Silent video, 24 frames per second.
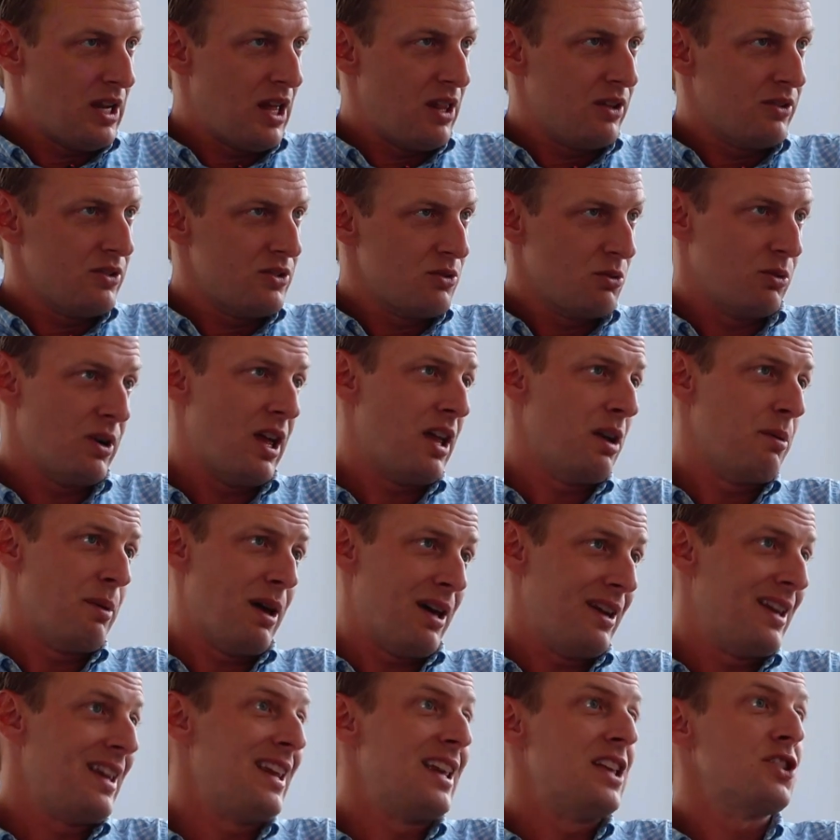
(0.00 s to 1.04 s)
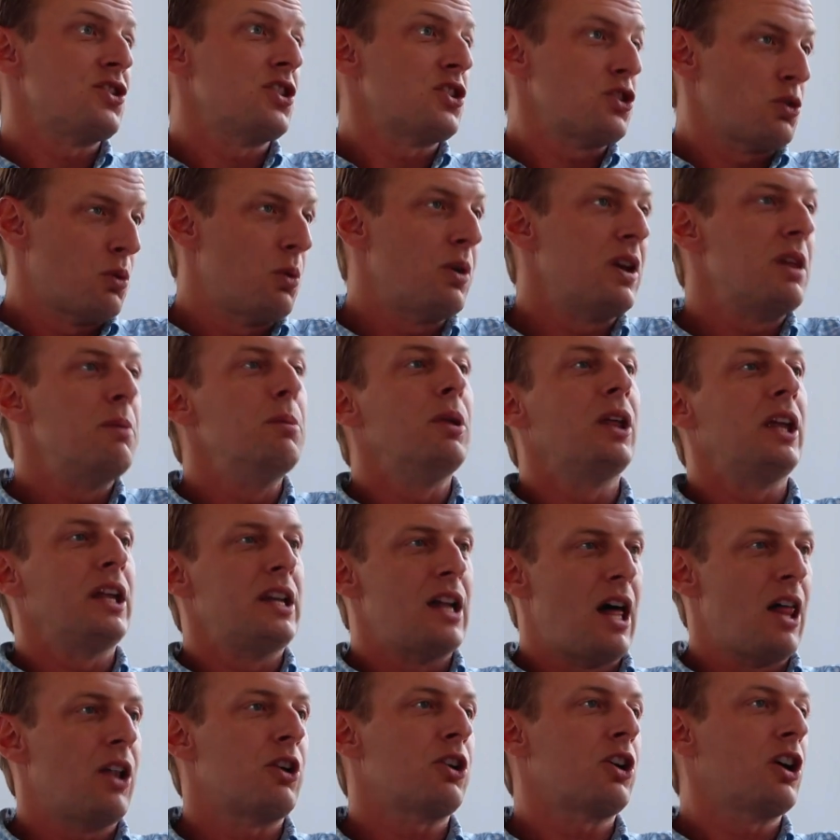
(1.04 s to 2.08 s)
It is a $20
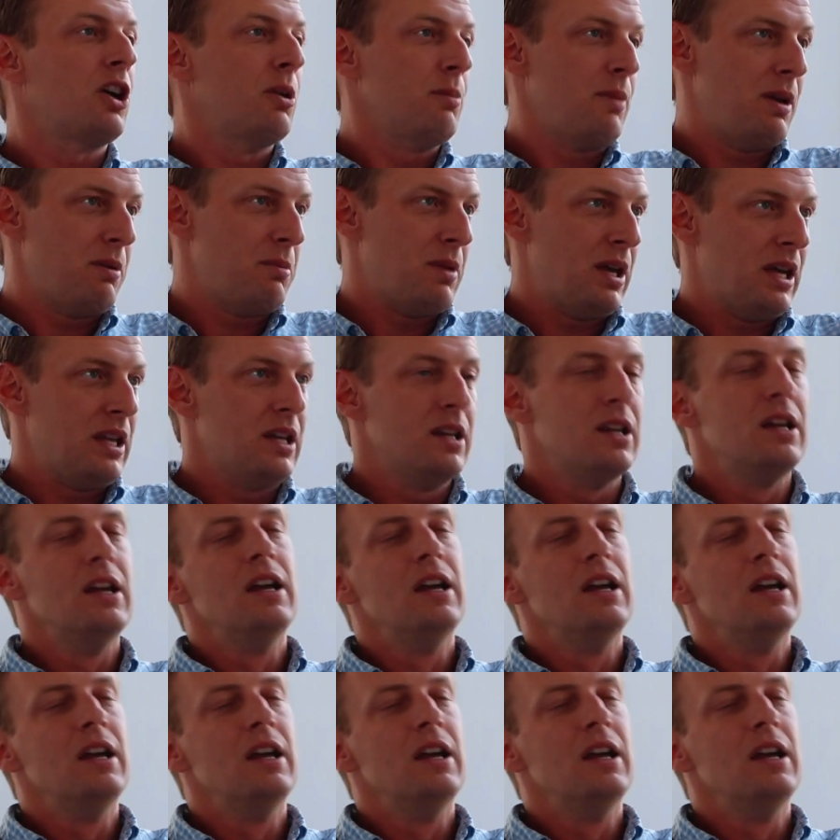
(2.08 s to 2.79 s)
million commitment.